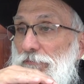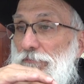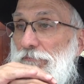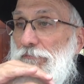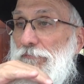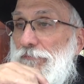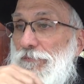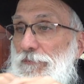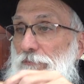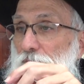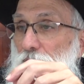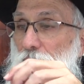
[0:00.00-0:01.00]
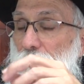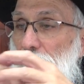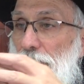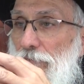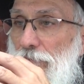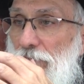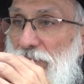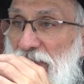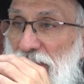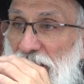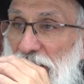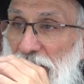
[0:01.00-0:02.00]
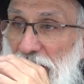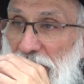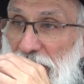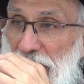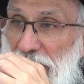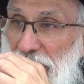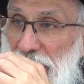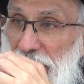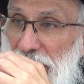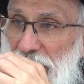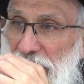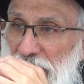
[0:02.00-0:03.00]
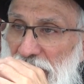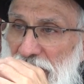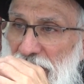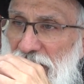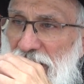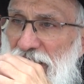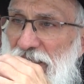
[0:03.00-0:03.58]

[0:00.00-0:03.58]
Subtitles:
No one is speaking in this clip.